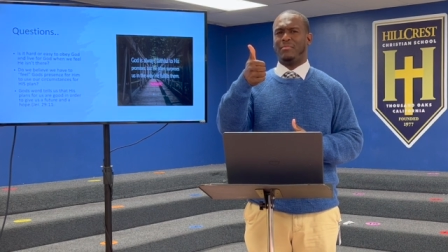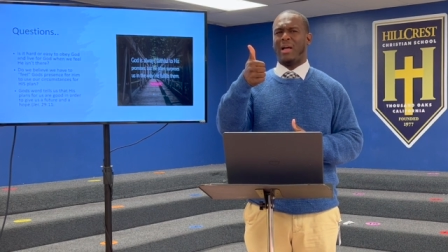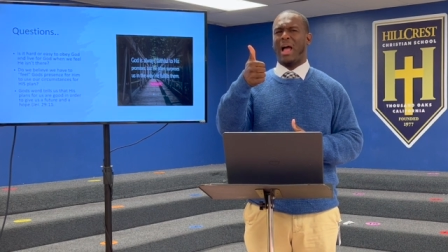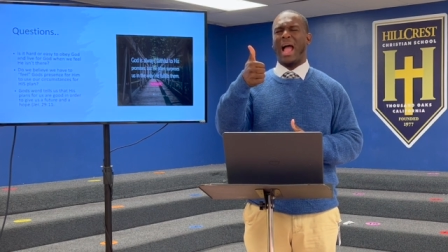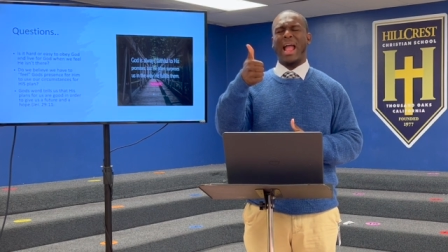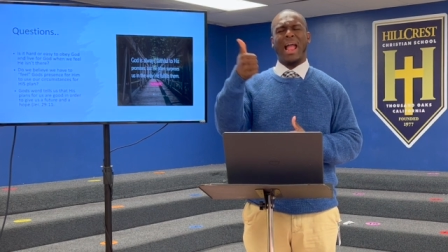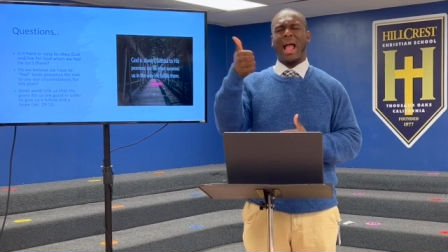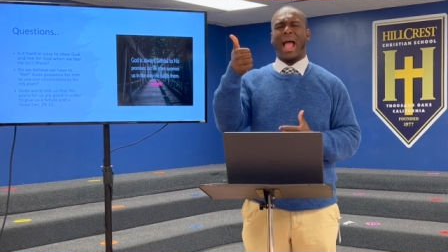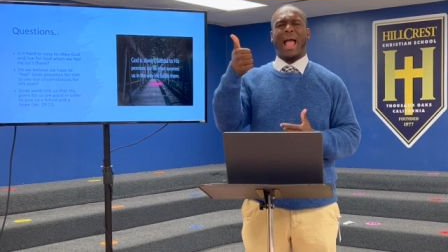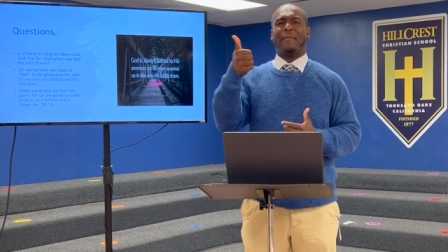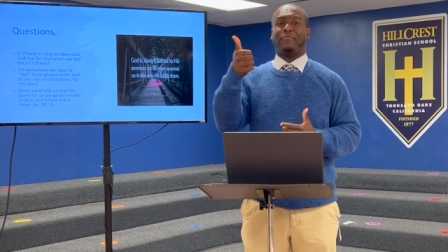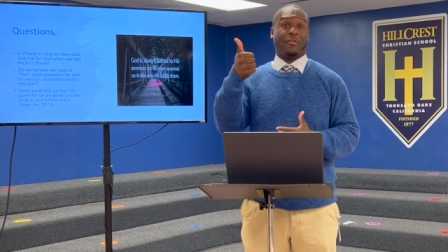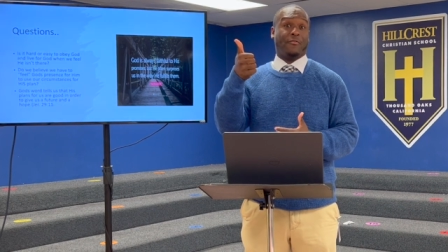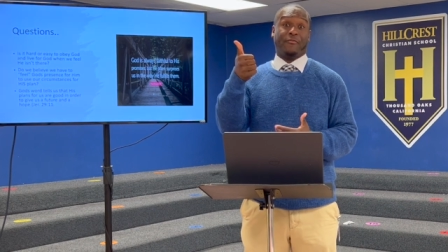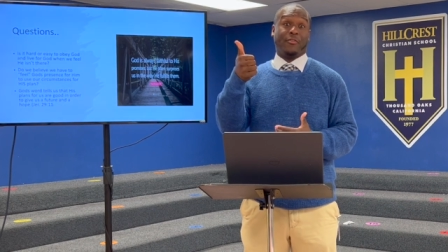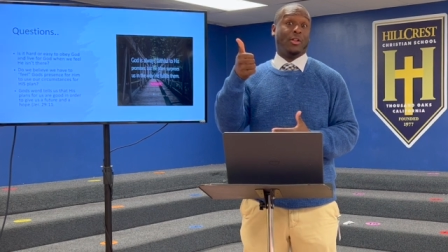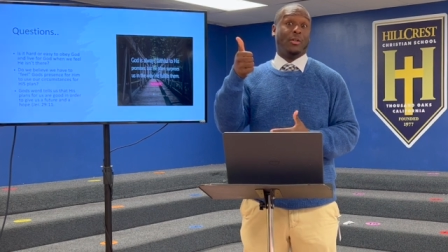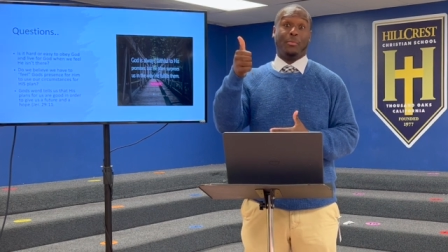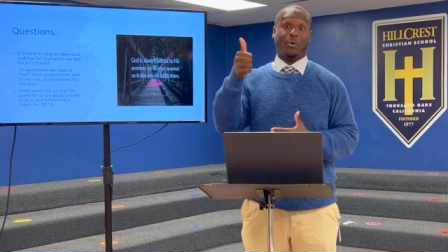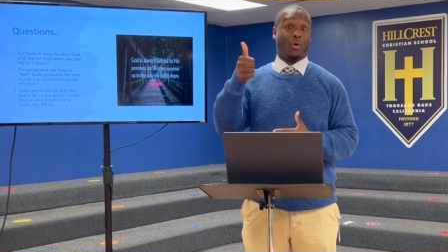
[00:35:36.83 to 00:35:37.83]
I, I have to
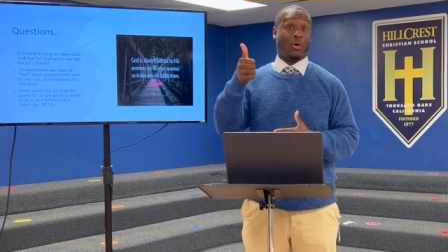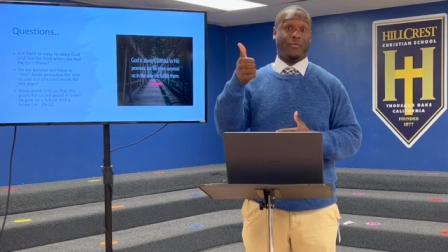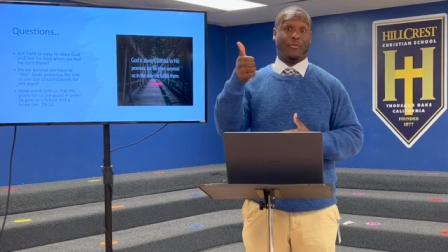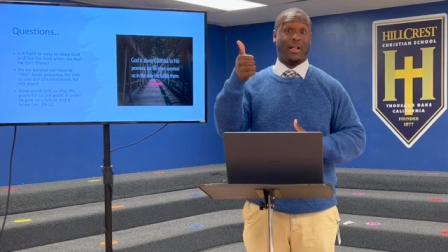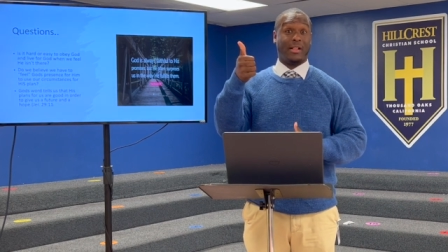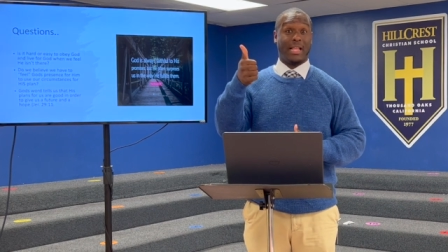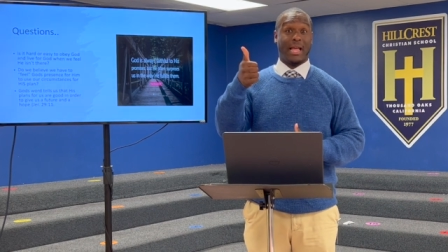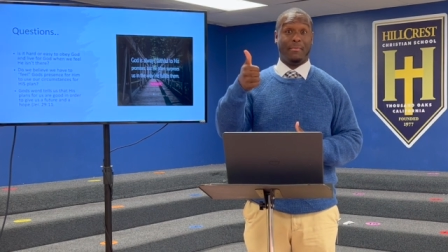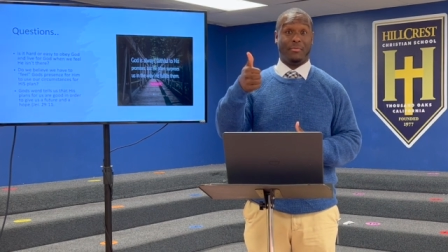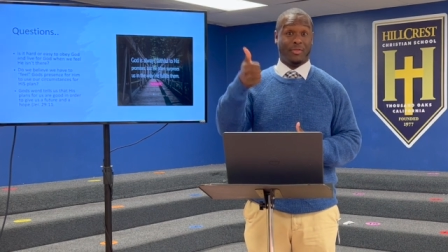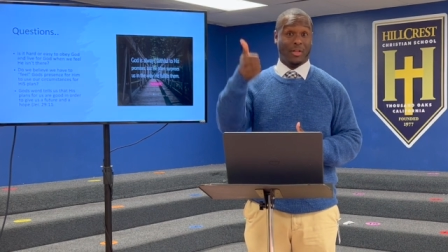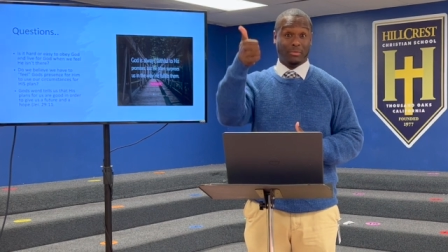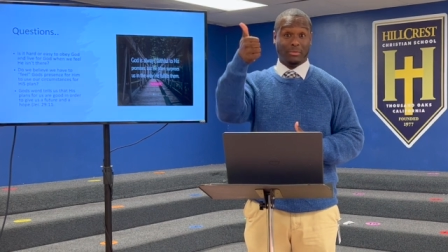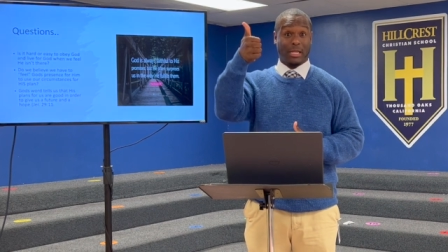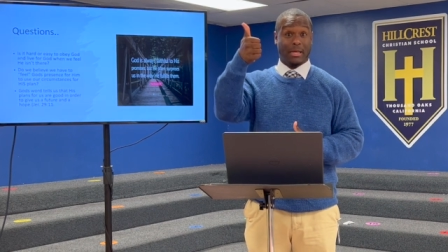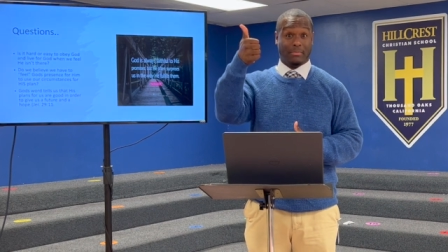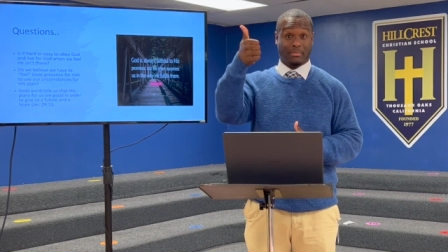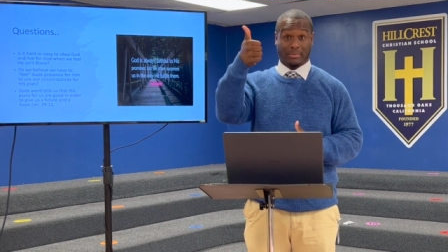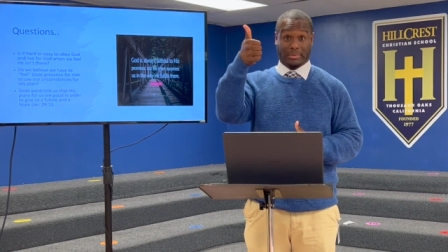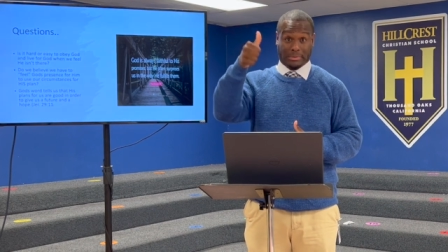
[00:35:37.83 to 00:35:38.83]
feel Him in order for that to happen. Thumbs
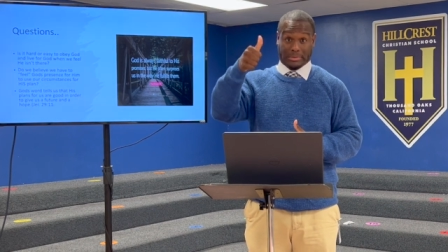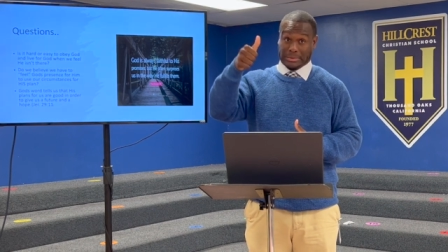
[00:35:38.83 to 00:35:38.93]
up.